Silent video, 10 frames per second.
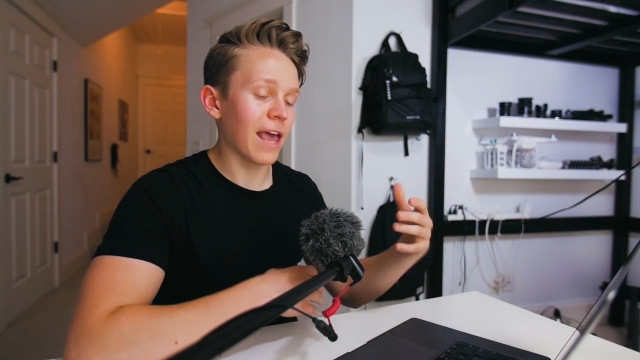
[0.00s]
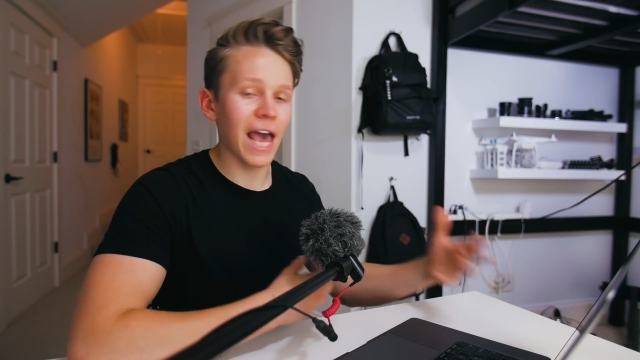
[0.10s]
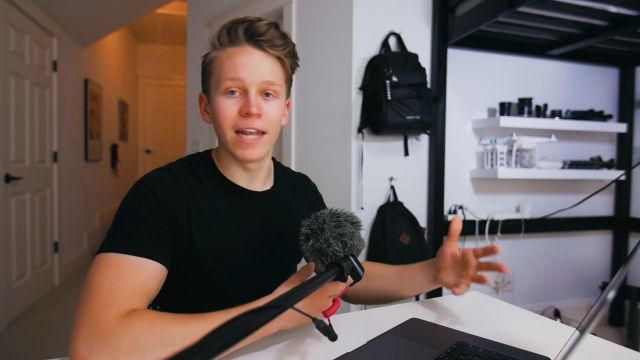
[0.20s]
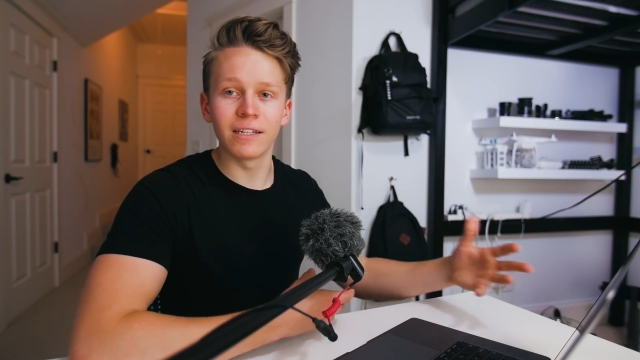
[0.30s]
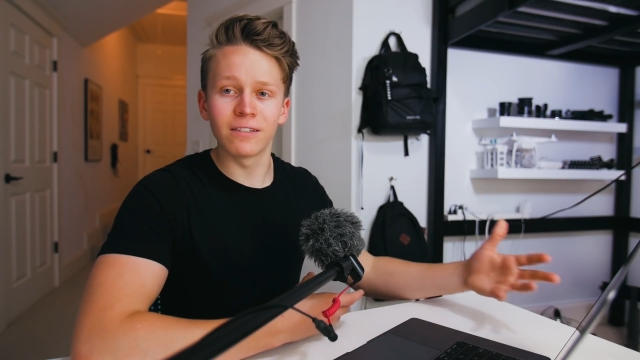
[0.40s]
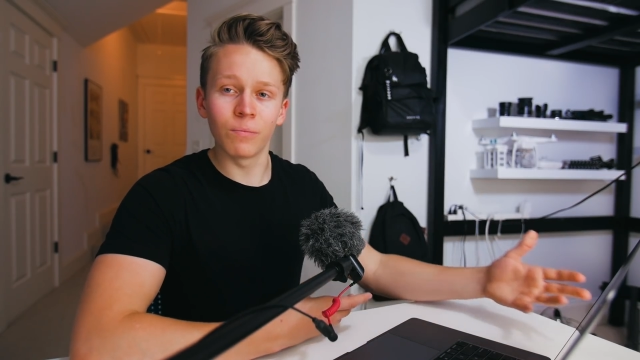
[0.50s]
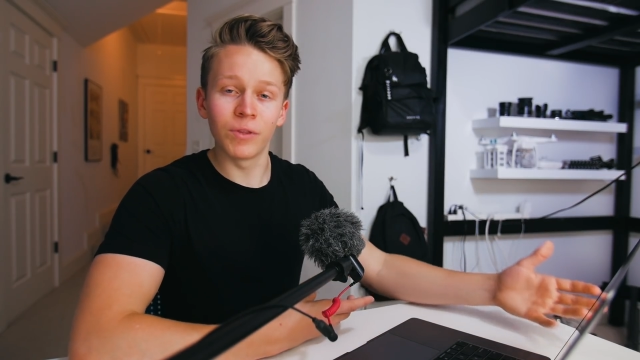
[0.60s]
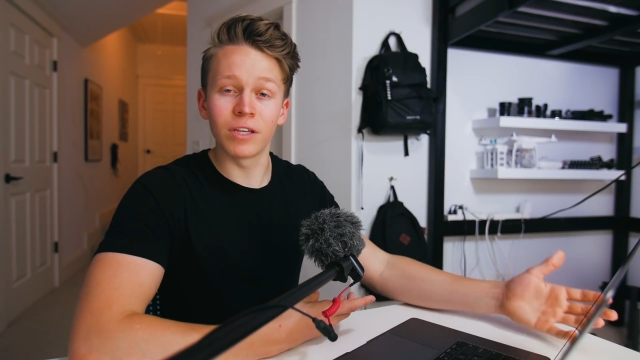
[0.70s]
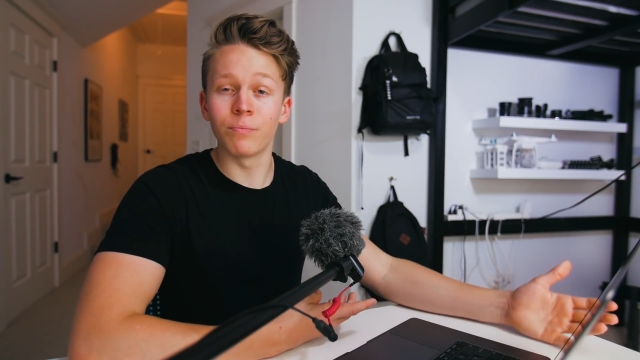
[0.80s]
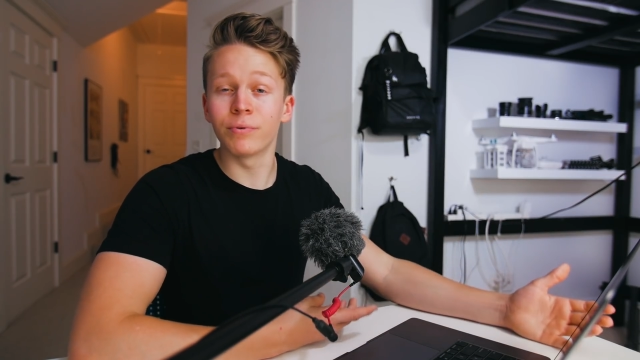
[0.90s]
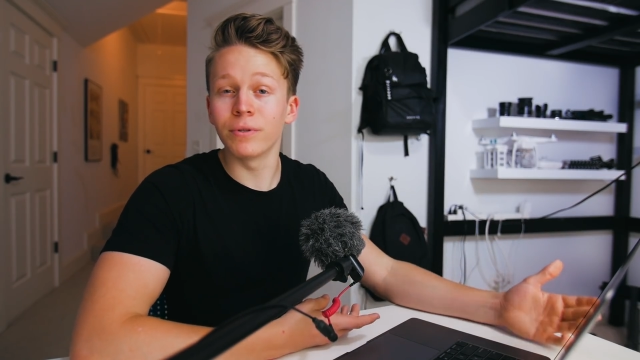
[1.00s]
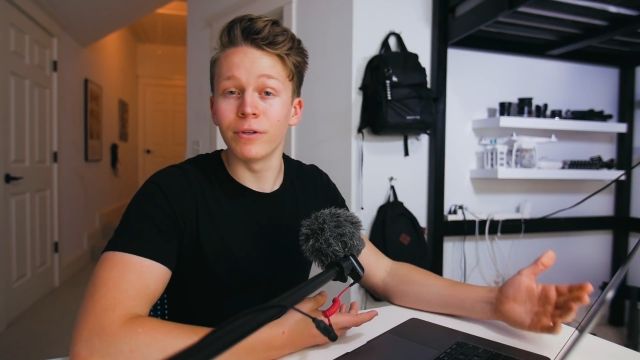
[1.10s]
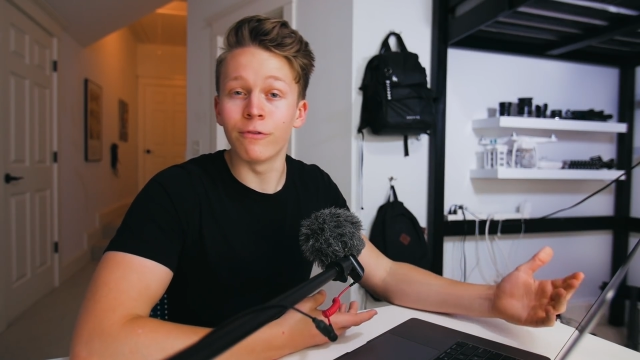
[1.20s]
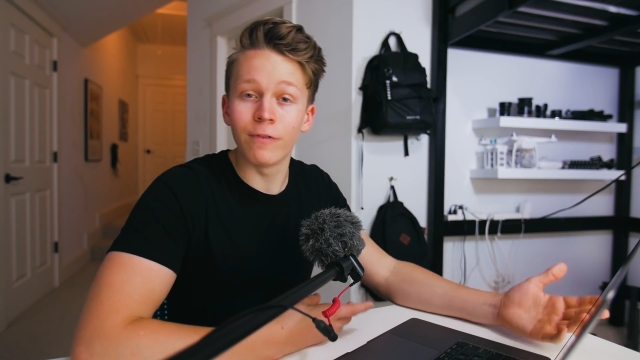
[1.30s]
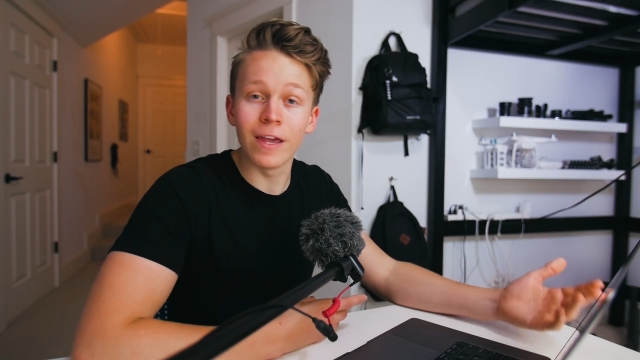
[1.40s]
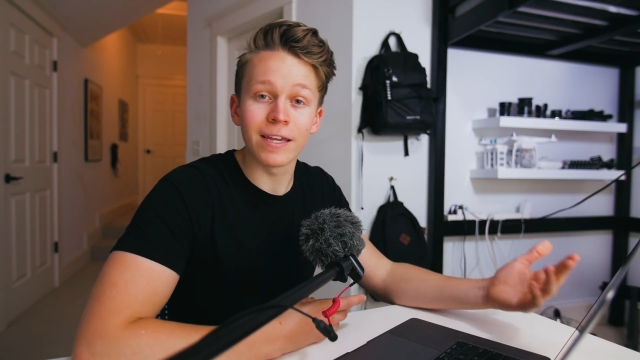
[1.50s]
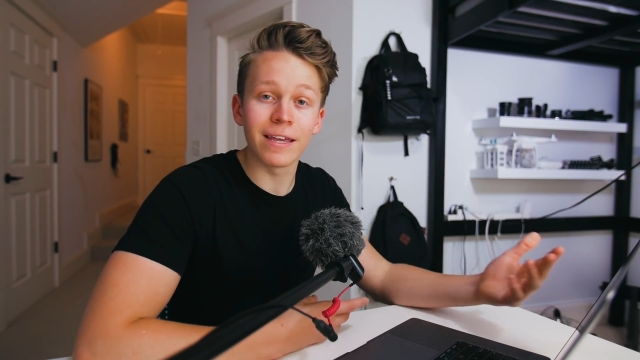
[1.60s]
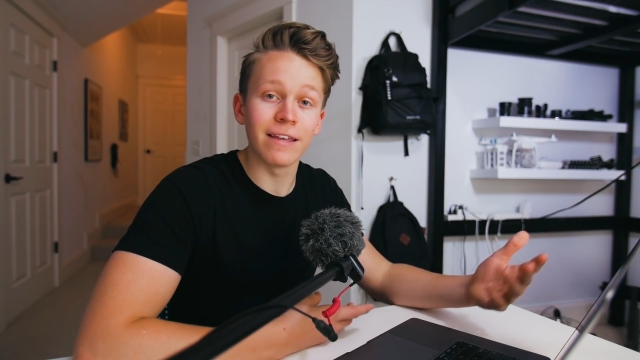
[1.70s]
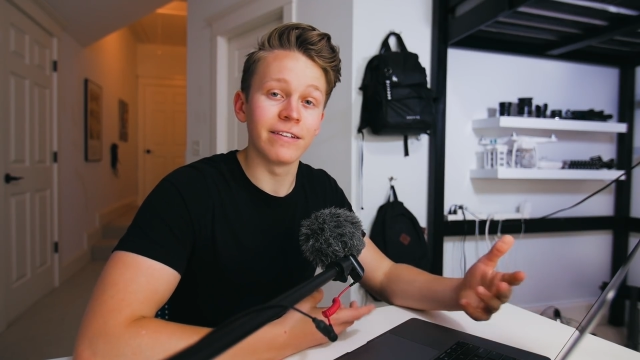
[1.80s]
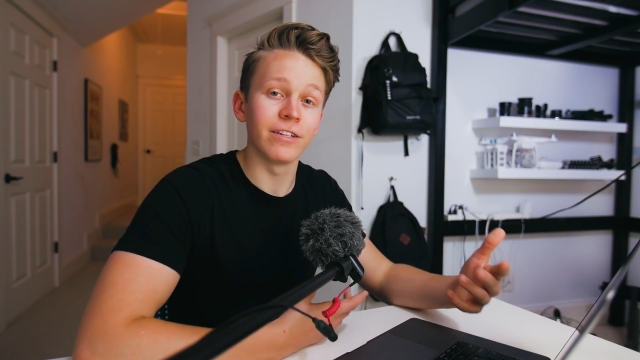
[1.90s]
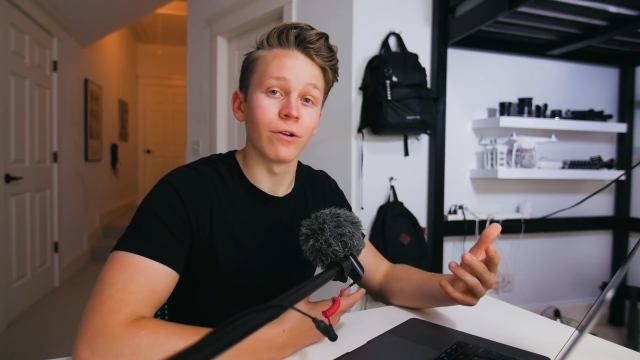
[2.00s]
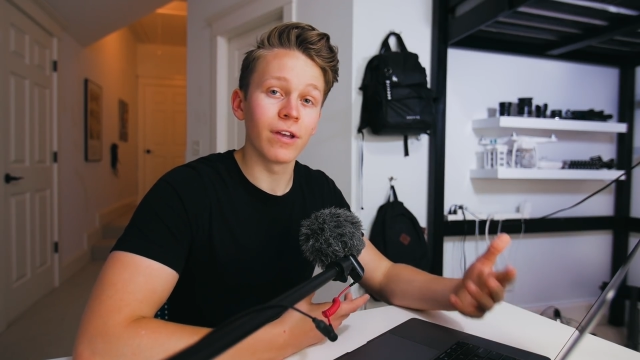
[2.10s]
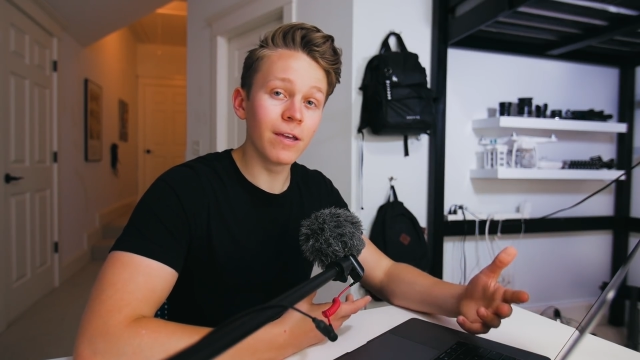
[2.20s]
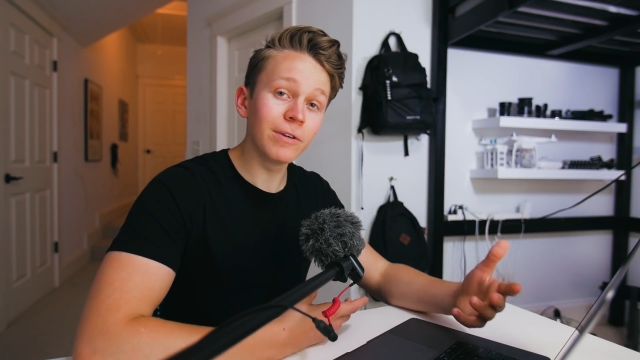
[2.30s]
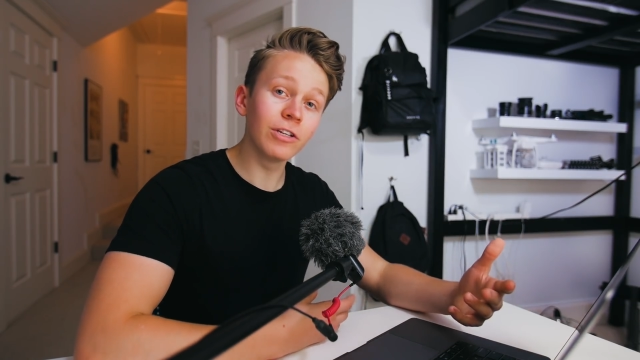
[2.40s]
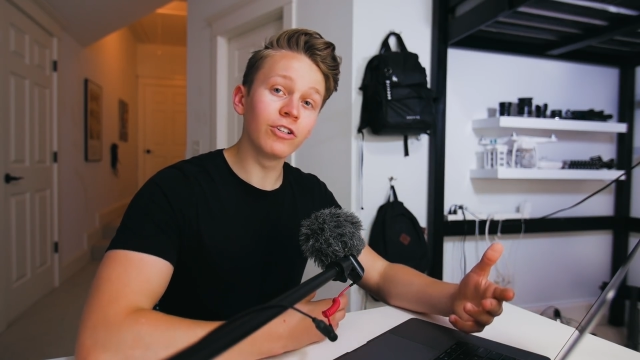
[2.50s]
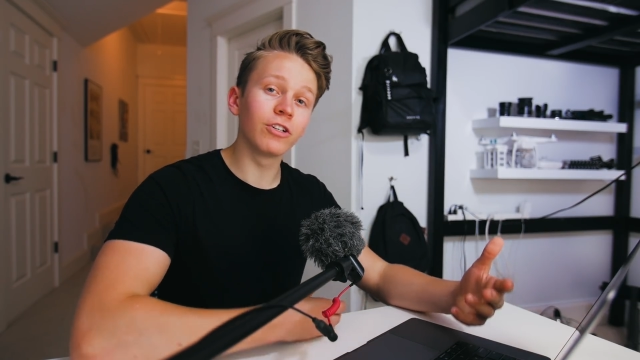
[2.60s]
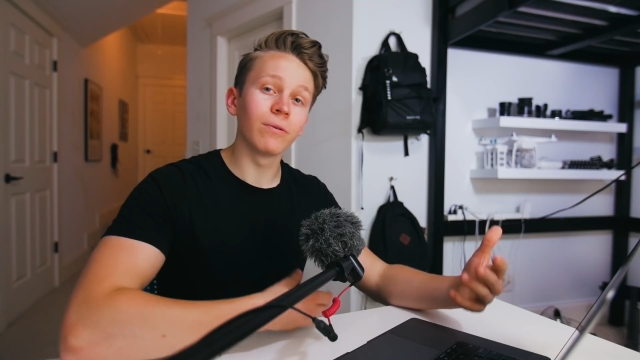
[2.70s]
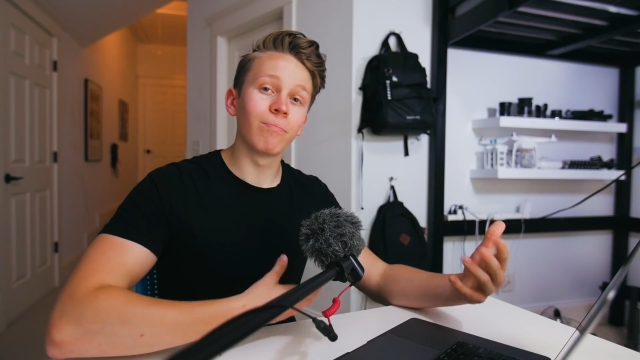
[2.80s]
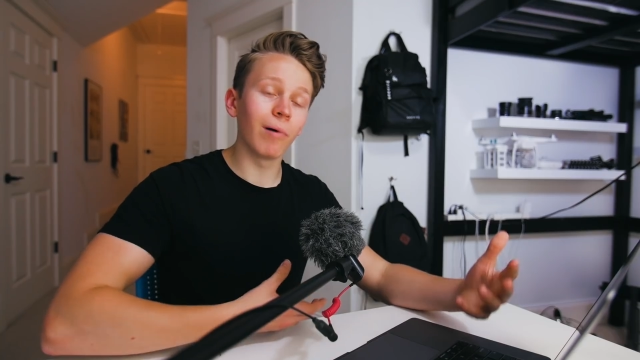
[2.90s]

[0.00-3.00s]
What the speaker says: adding something completely fake into your image.